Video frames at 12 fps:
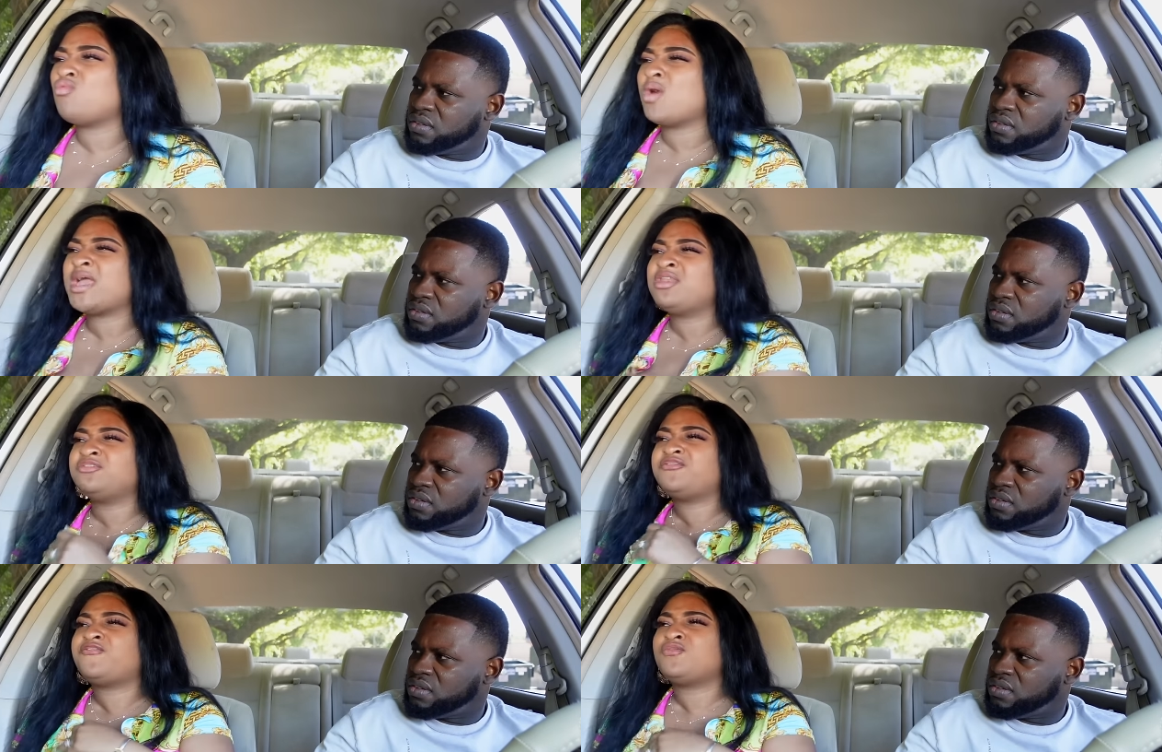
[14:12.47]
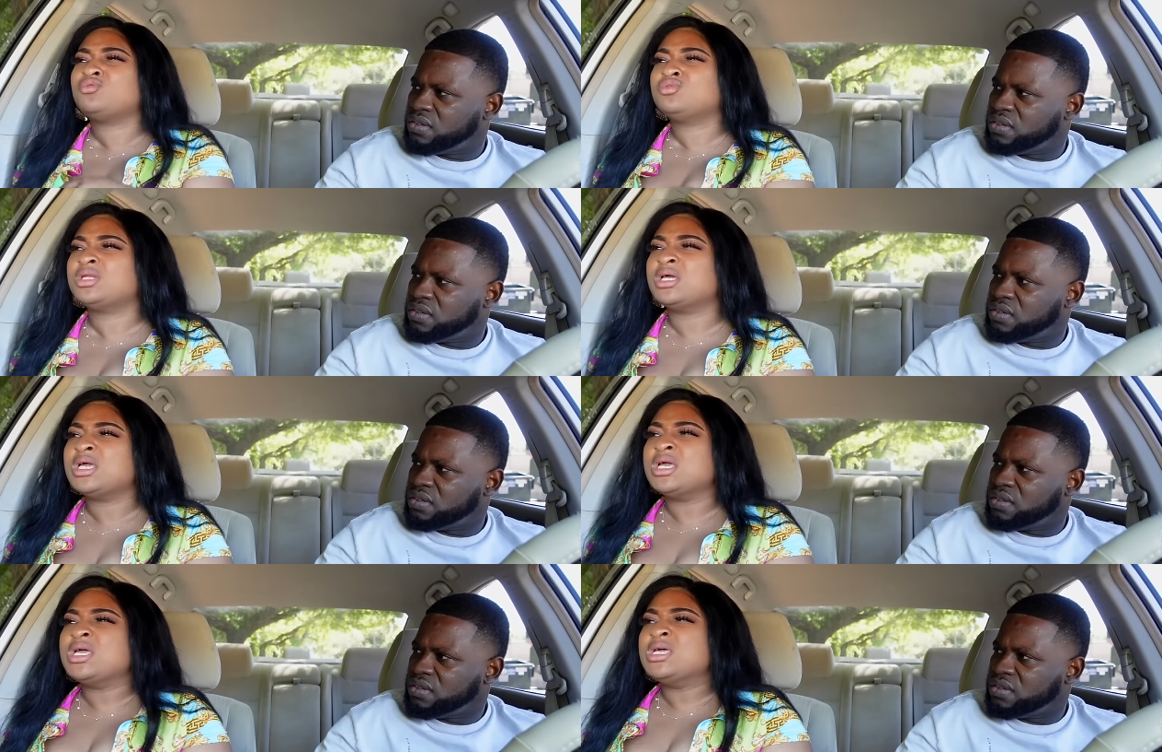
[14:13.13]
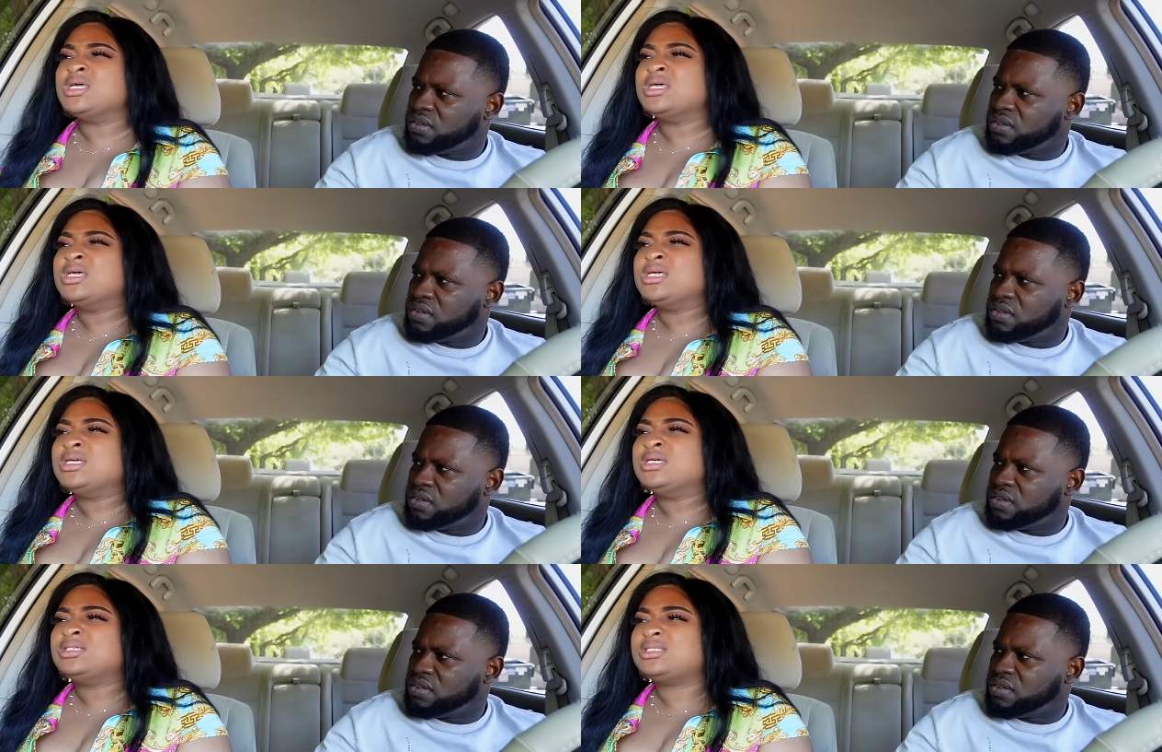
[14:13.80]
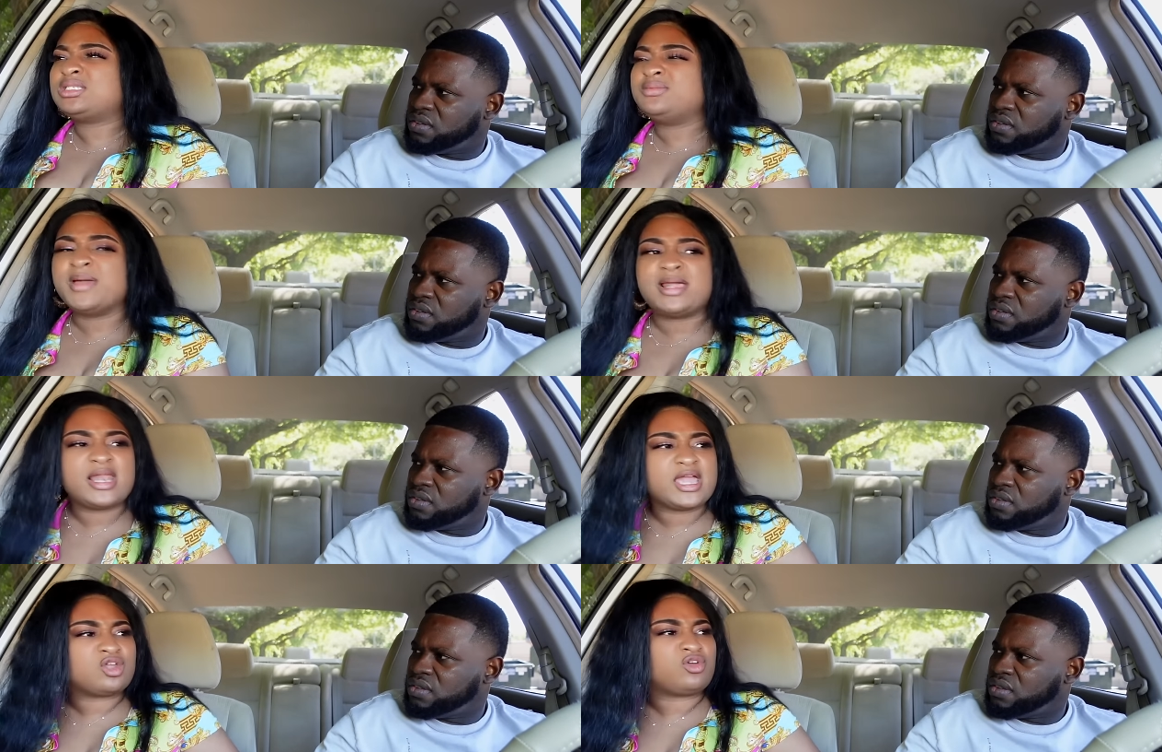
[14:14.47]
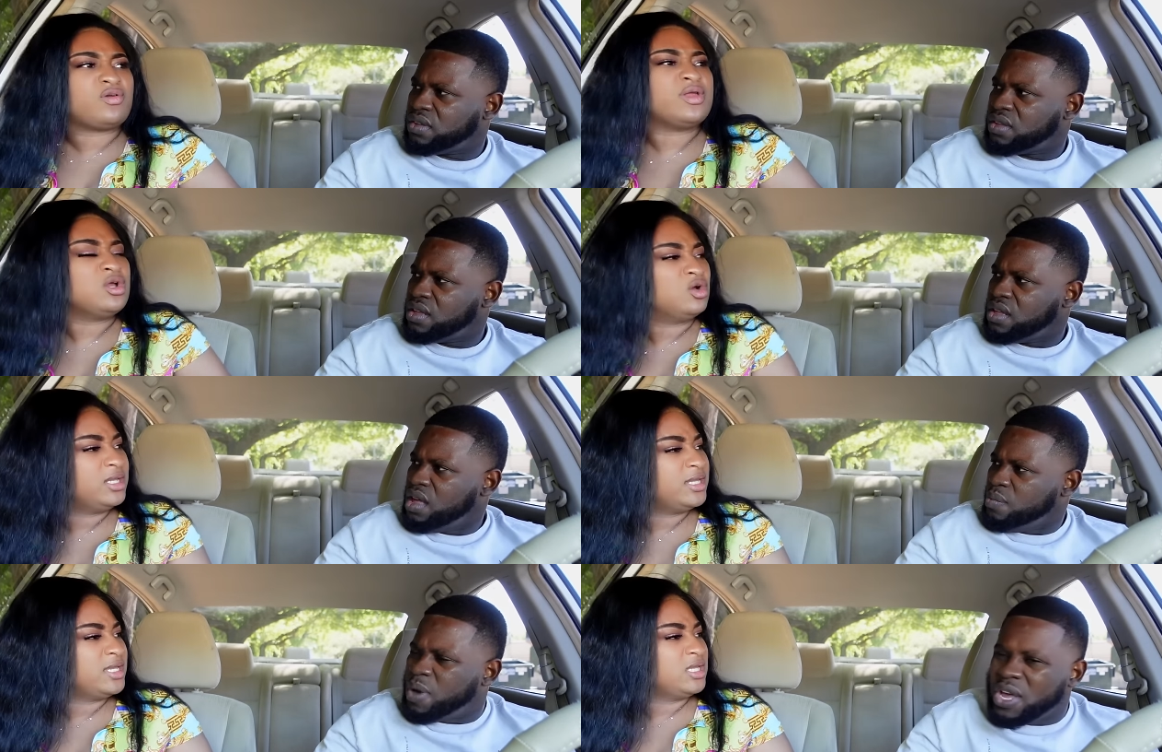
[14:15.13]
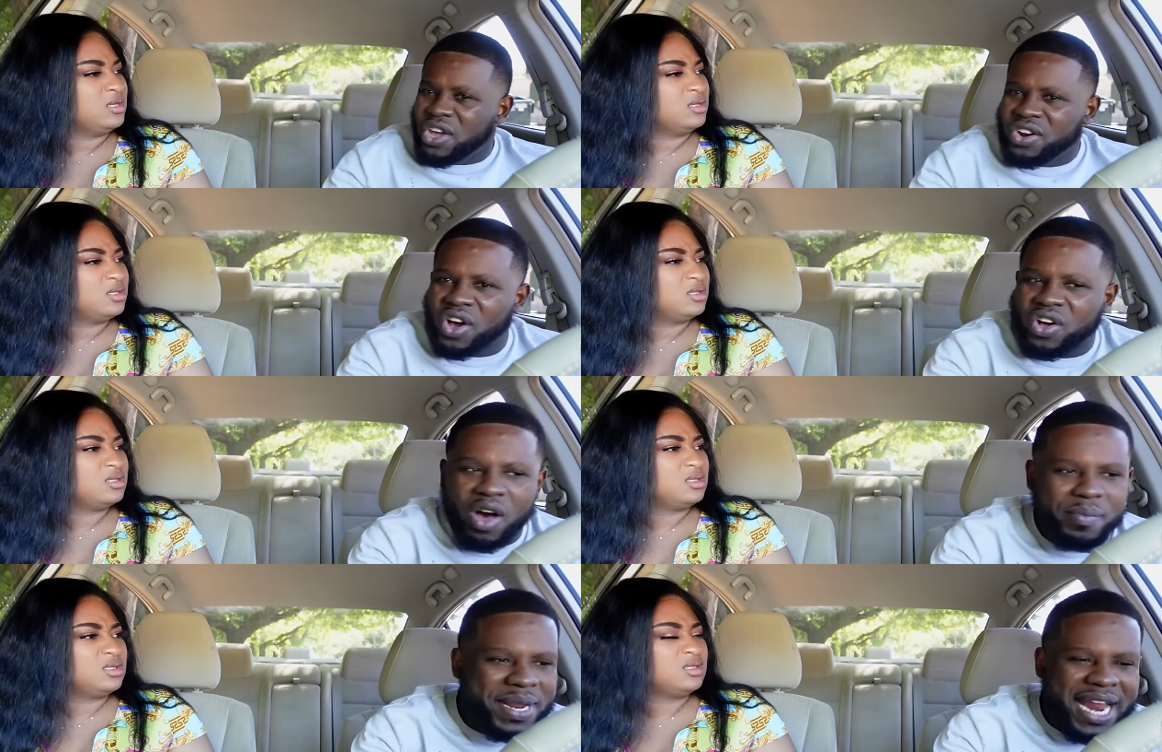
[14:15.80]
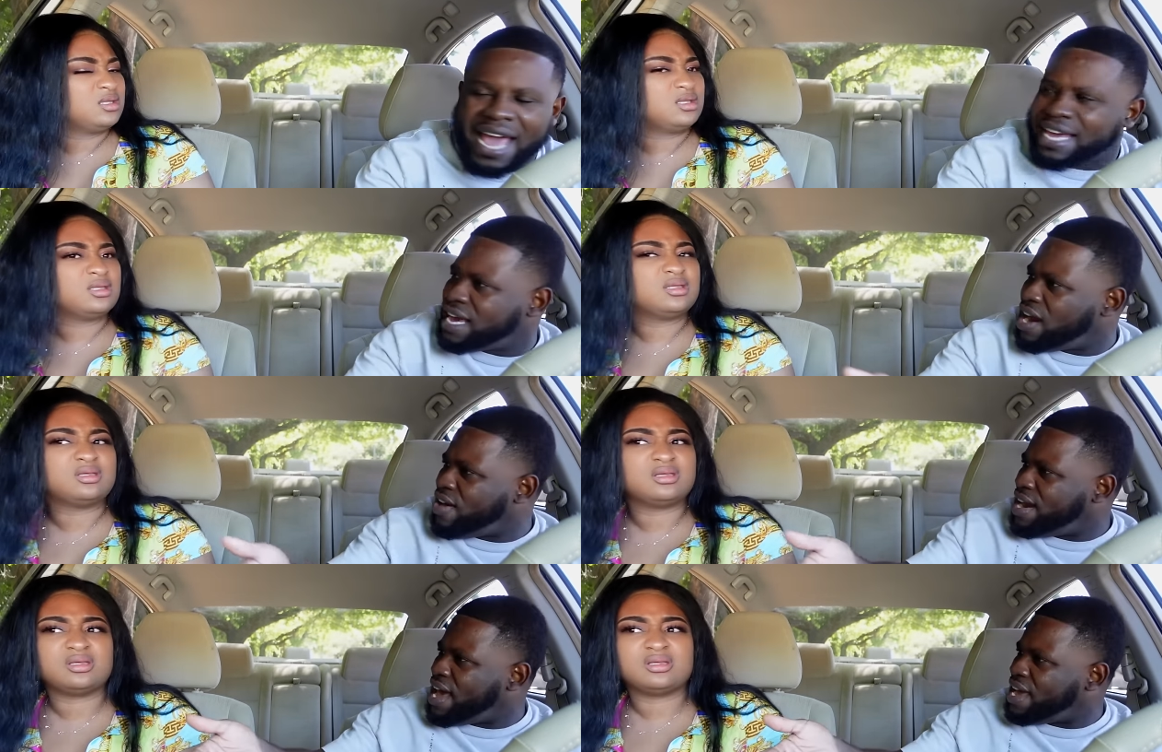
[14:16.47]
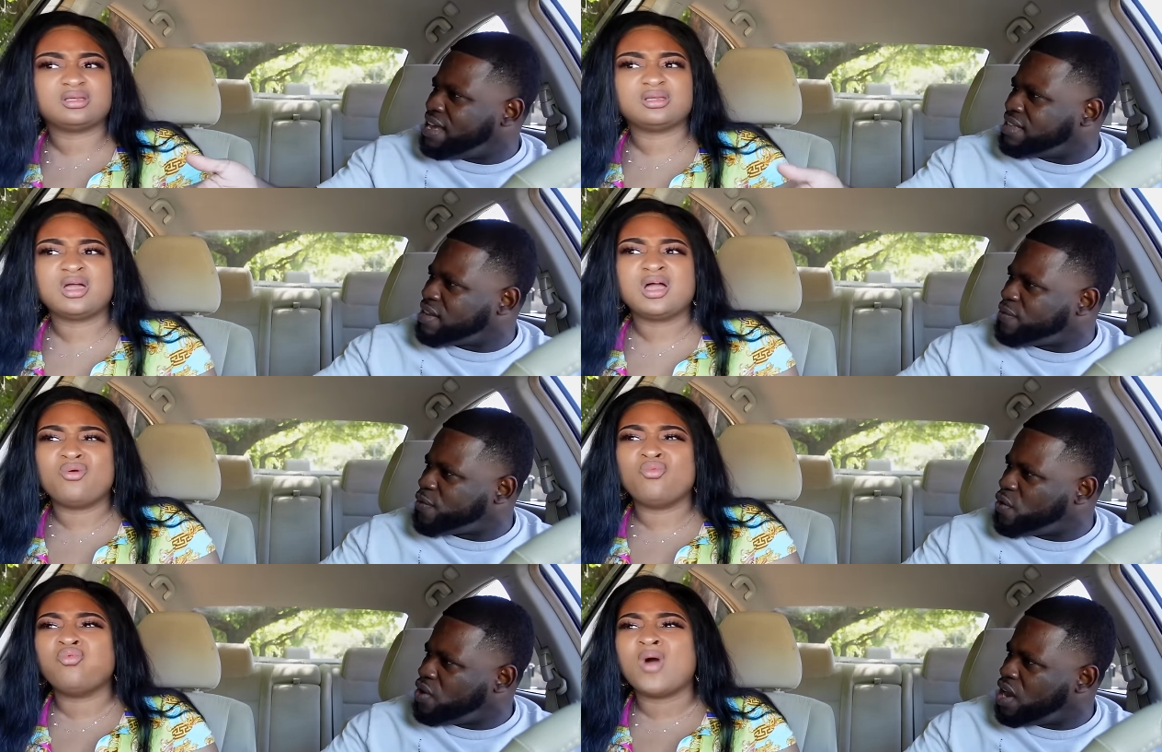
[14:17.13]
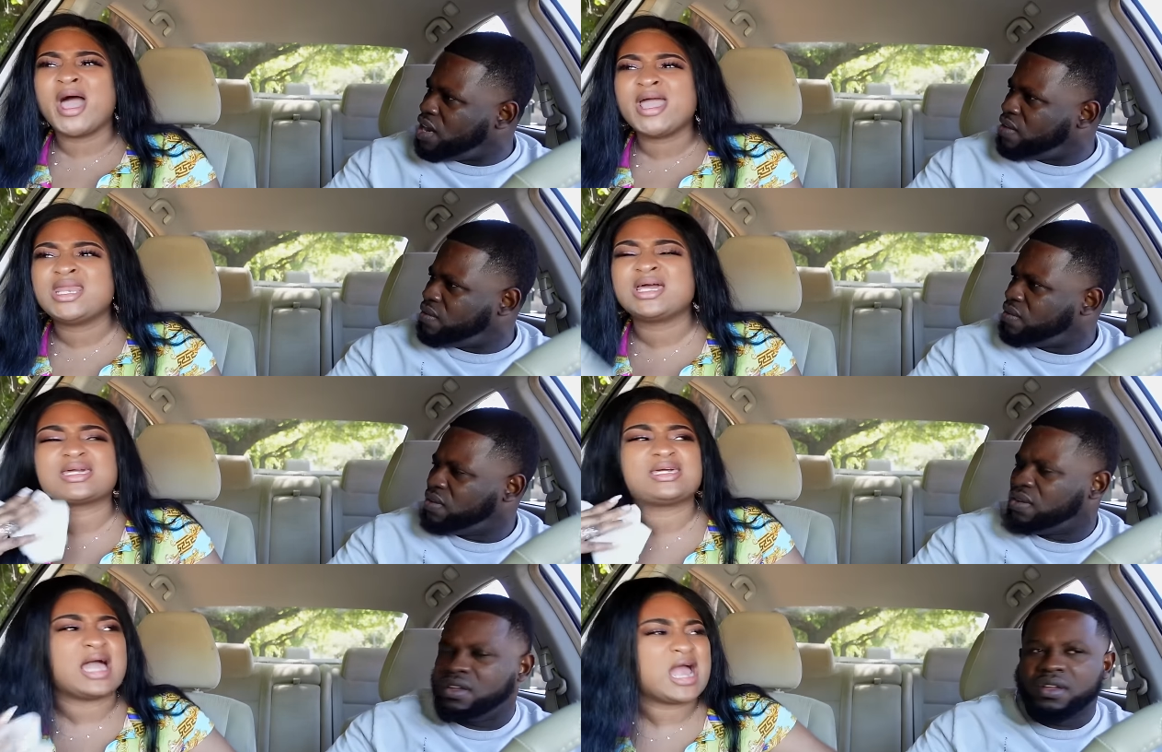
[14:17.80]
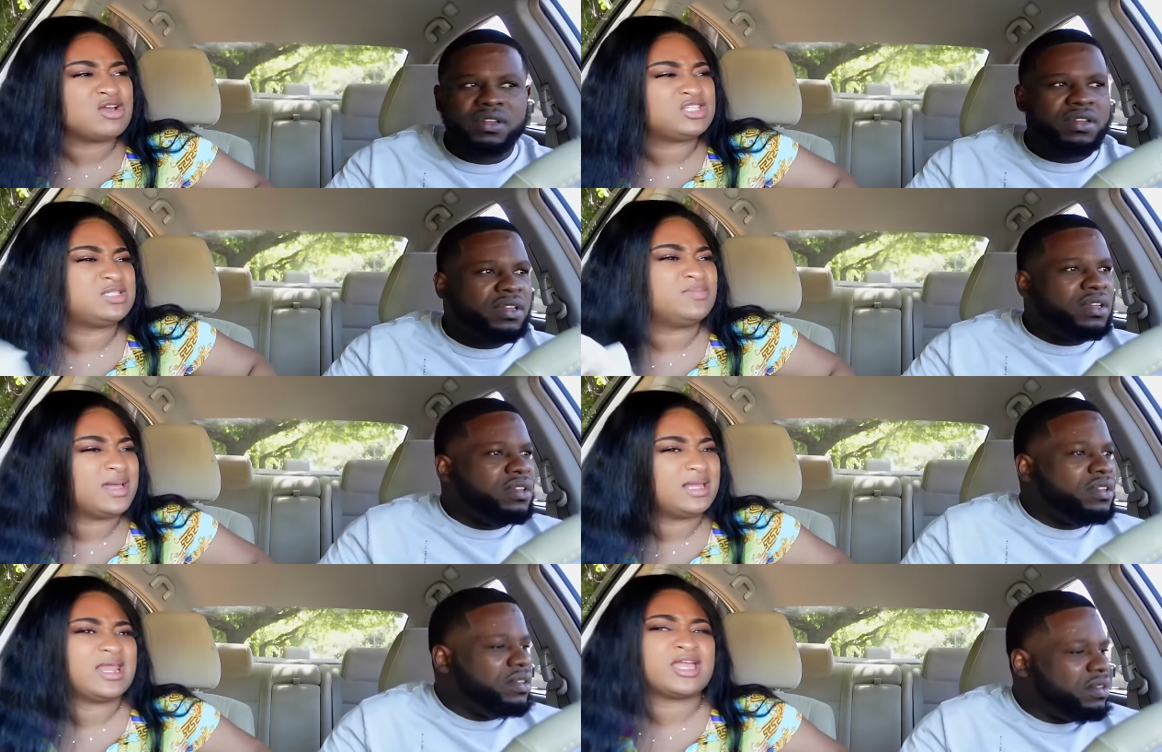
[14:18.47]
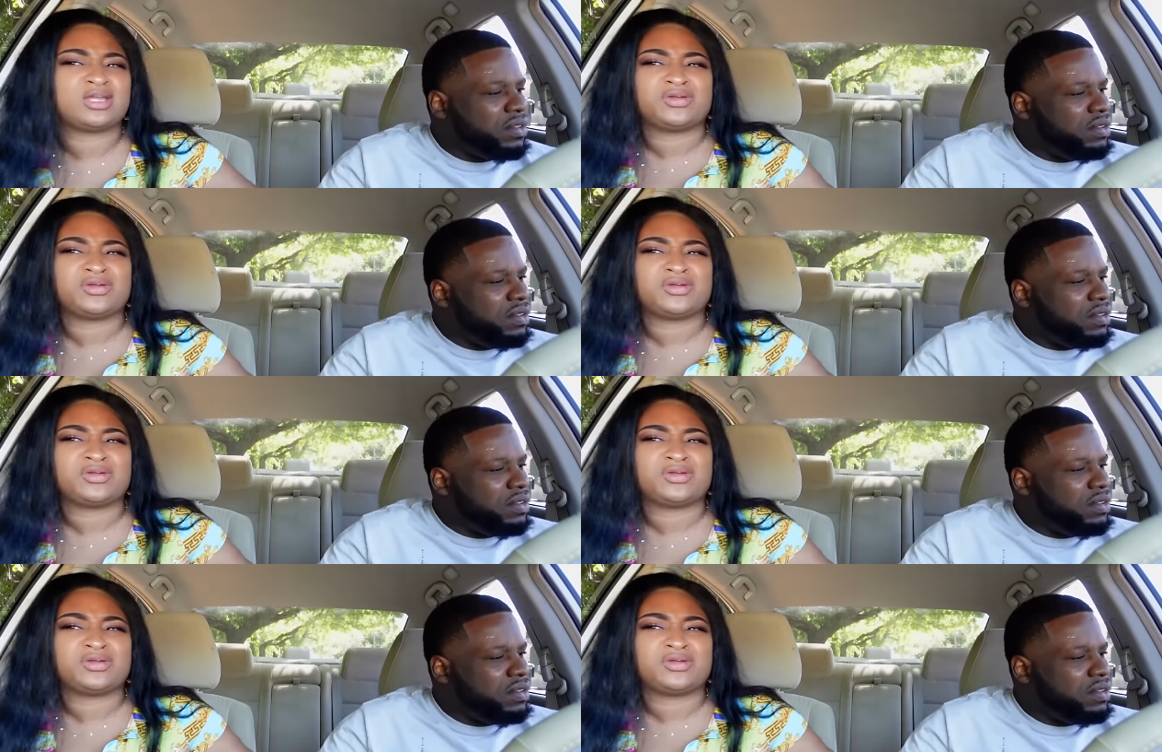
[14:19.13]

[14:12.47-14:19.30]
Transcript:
Speaker 1: why the food smell like
Speaker 2: Creoline? Well, you're not coming out here and I eat the
Speaker 1: food. Why the car smell like